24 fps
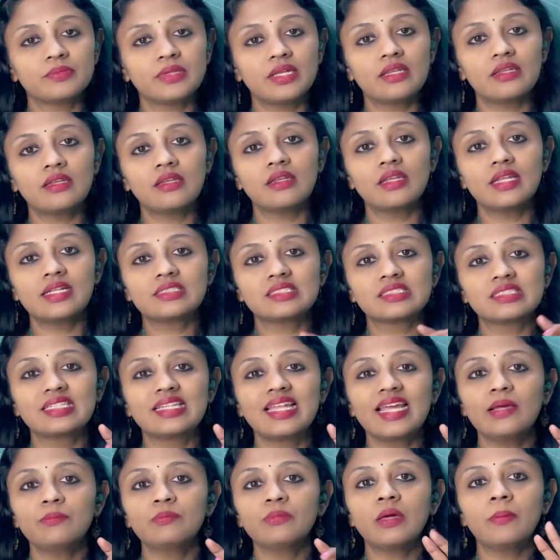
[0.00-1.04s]
and let's
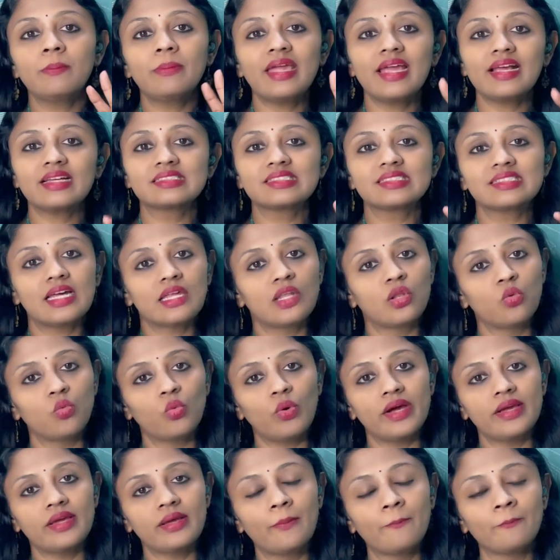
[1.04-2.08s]
name them X and
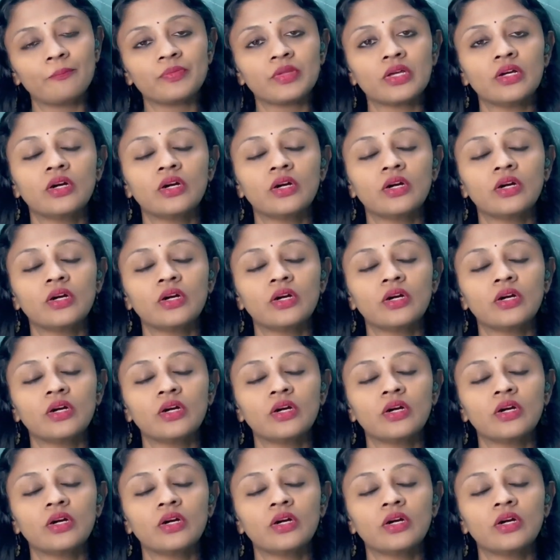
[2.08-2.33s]
Y.